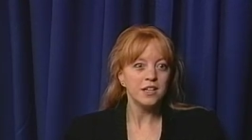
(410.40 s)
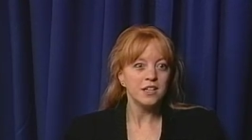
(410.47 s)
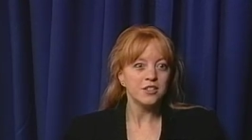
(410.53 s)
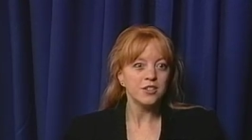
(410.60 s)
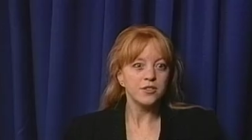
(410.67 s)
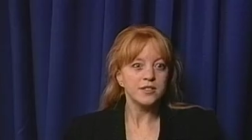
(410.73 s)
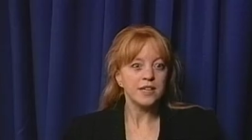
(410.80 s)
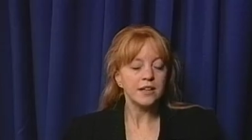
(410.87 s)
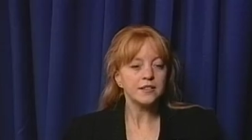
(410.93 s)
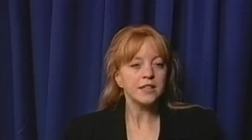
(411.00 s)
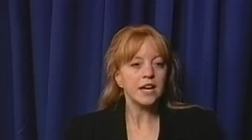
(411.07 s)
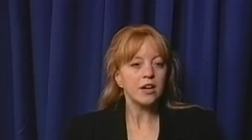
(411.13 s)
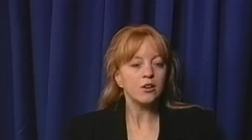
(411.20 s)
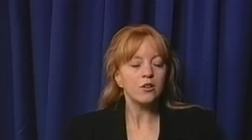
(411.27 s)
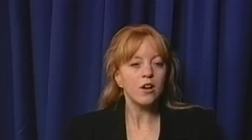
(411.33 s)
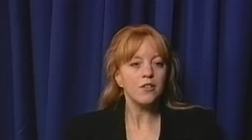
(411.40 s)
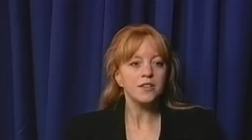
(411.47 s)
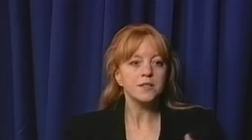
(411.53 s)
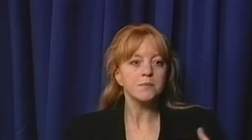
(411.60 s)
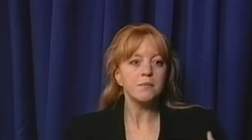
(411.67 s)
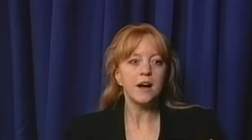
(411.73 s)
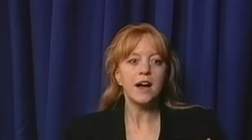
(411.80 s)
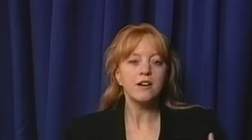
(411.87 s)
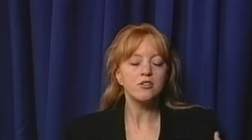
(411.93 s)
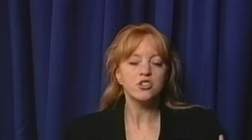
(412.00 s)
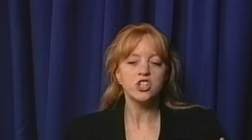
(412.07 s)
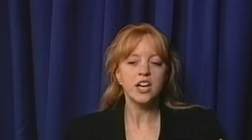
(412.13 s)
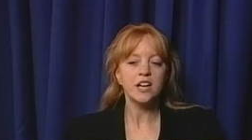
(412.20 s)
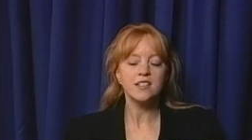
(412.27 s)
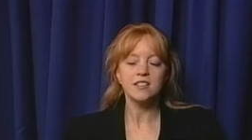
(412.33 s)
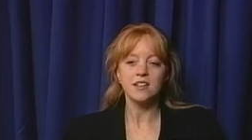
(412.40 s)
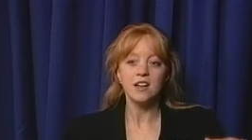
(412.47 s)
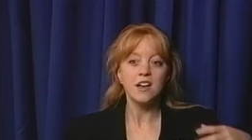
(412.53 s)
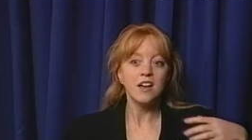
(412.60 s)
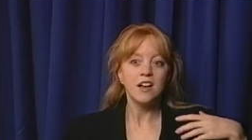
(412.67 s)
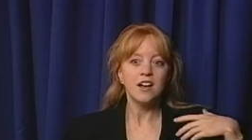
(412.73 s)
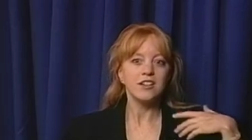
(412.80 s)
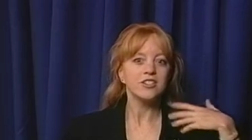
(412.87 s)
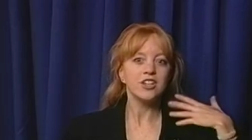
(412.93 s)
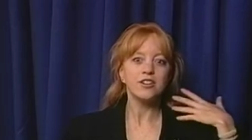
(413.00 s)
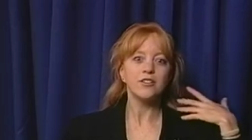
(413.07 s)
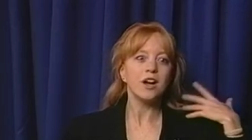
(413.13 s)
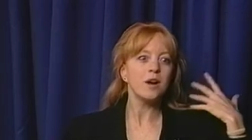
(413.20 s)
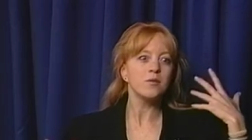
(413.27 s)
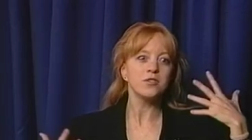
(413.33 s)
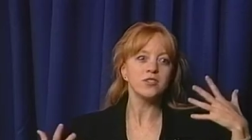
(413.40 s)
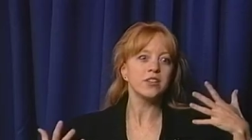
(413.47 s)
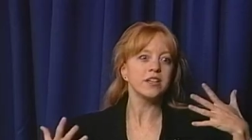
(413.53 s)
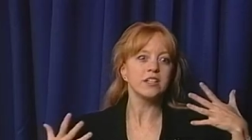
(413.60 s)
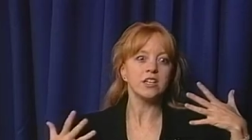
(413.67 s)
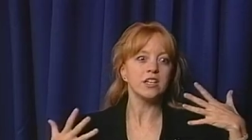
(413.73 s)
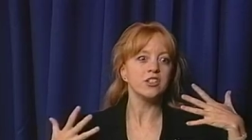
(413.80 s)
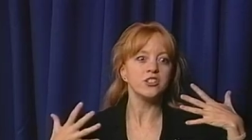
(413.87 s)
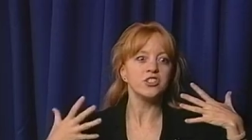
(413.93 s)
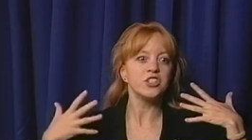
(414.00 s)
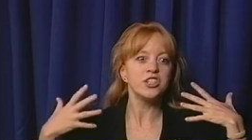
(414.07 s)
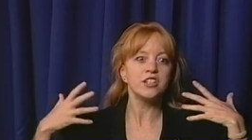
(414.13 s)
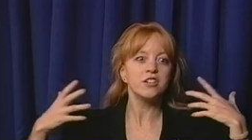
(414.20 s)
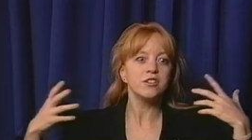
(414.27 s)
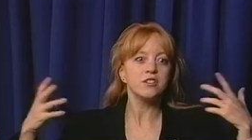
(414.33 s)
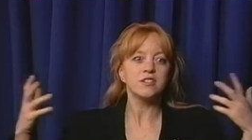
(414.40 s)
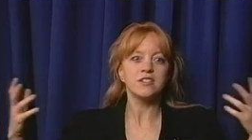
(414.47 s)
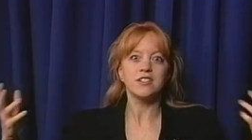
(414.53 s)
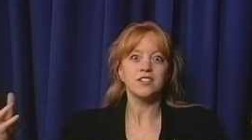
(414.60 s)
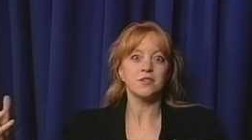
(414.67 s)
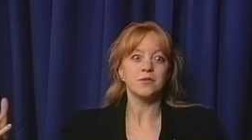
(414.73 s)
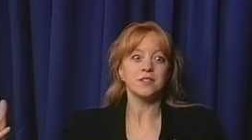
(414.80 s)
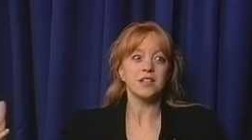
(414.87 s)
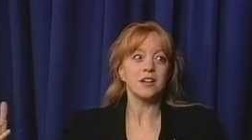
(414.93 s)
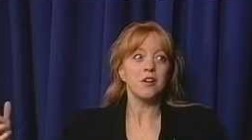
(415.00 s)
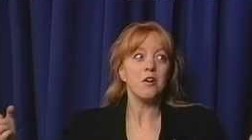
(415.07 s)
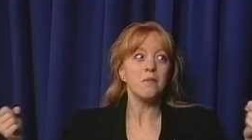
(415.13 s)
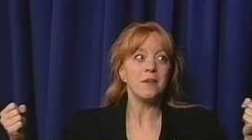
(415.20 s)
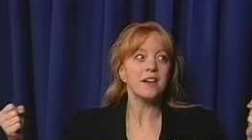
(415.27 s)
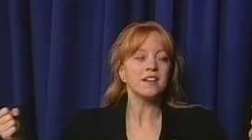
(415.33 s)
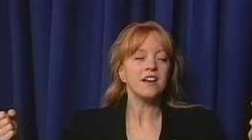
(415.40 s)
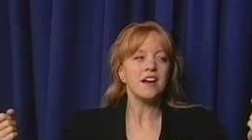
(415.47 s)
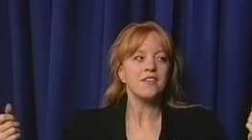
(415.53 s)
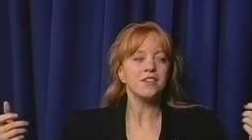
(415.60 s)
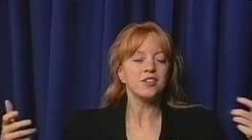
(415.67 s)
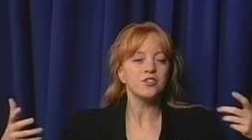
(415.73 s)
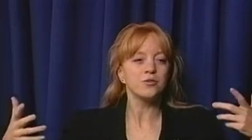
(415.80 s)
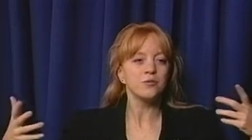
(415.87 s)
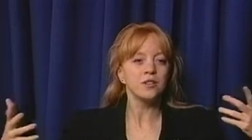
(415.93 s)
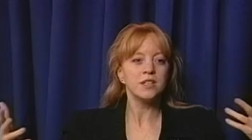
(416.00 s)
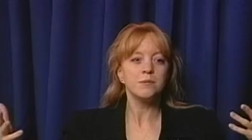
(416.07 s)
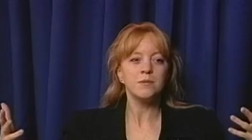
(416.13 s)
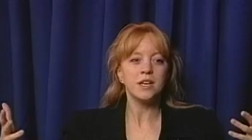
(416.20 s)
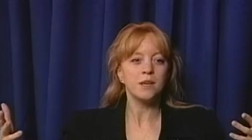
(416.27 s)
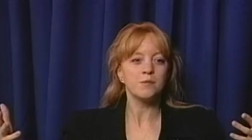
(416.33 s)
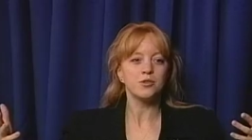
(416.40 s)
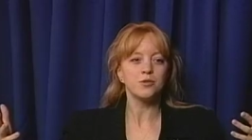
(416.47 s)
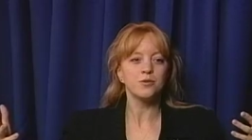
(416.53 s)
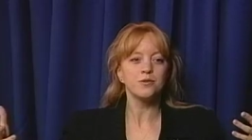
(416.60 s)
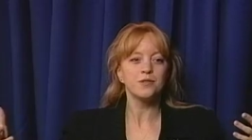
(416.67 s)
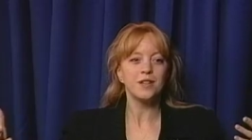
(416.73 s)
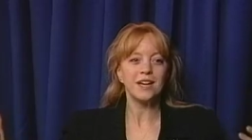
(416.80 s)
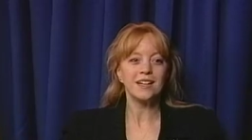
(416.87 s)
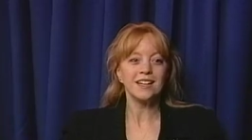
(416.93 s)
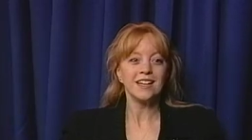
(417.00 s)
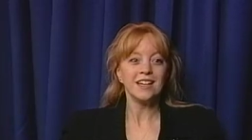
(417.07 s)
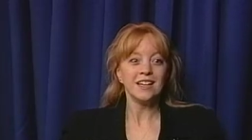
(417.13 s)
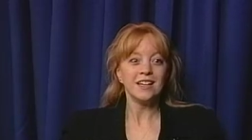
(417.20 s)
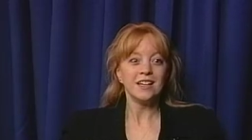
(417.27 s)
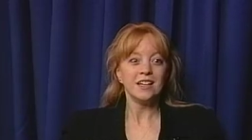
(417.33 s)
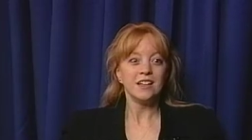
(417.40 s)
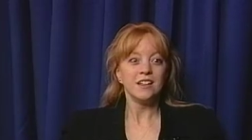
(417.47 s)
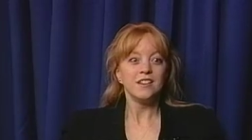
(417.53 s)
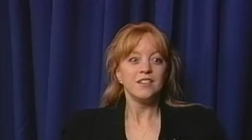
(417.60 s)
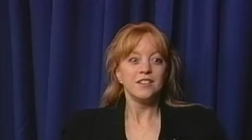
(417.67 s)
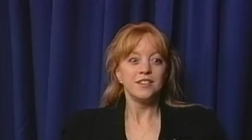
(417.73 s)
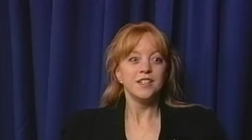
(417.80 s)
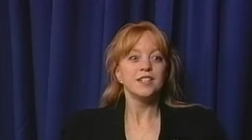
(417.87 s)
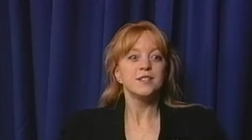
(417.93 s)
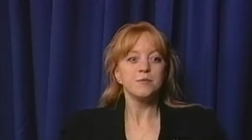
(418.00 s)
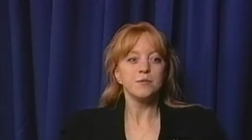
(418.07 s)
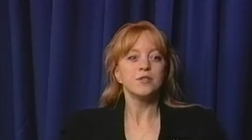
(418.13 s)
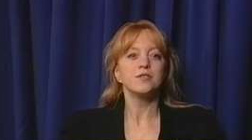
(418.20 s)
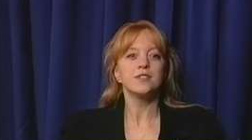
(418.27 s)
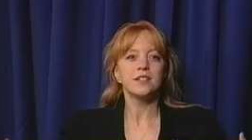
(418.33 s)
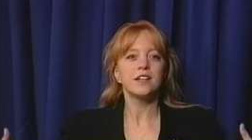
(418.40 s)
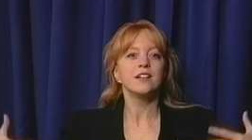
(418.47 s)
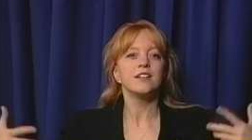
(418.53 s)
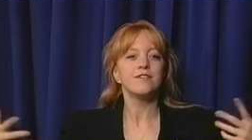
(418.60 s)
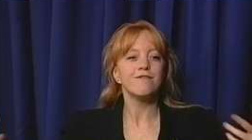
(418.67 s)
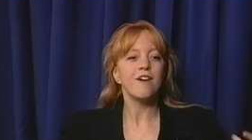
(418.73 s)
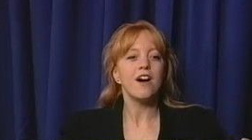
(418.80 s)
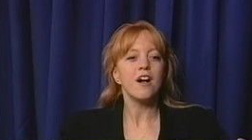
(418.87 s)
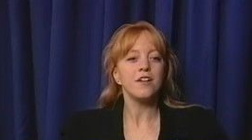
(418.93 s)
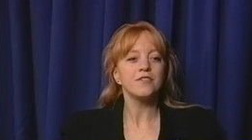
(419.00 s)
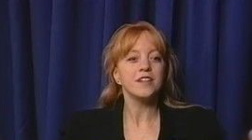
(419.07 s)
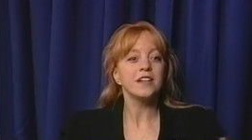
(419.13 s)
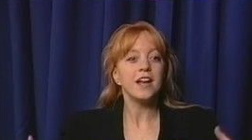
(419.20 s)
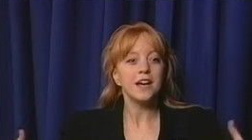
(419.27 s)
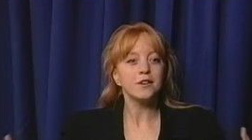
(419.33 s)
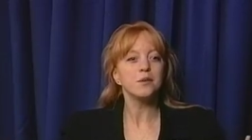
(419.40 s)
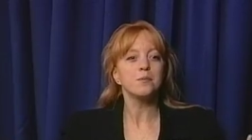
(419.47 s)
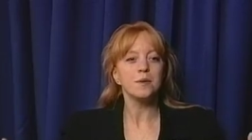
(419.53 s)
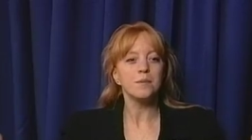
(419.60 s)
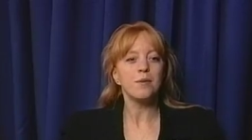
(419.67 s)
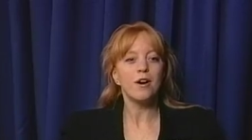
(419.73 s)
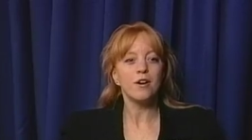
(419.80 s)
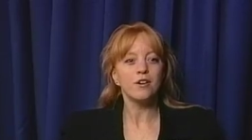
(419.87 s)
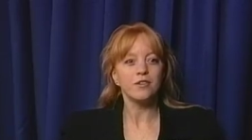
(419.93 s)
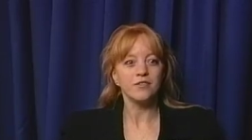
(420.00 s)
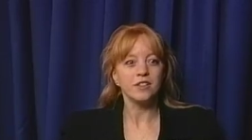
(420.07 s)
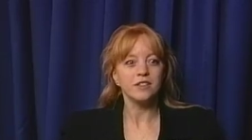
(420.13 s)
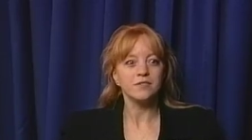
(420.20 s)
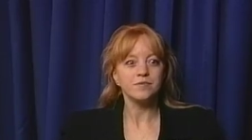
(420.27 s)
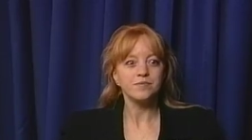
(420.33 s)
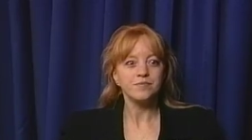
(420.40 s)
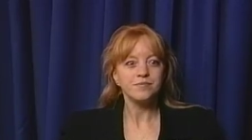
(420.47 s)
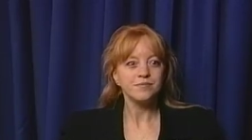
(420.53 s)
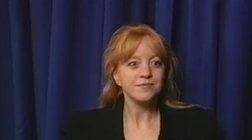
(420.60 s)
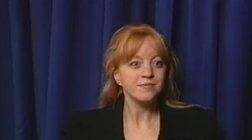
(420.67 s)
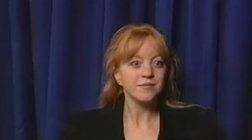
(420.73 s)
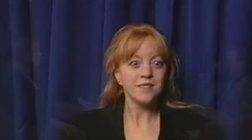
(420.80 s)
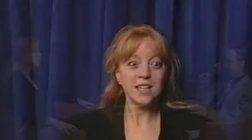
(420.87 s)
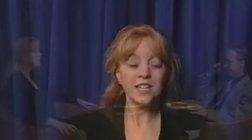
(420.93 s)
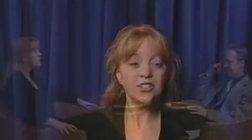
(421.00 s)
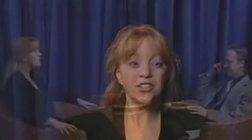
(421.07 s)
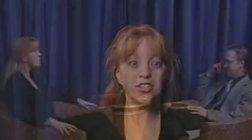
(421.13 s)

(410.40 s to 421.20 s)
So suddenly I heard all this modern jazz, and I tell you, I was like in tears, because it was like, oh my God, the dream came true that this music had evolved and I could be part of it. And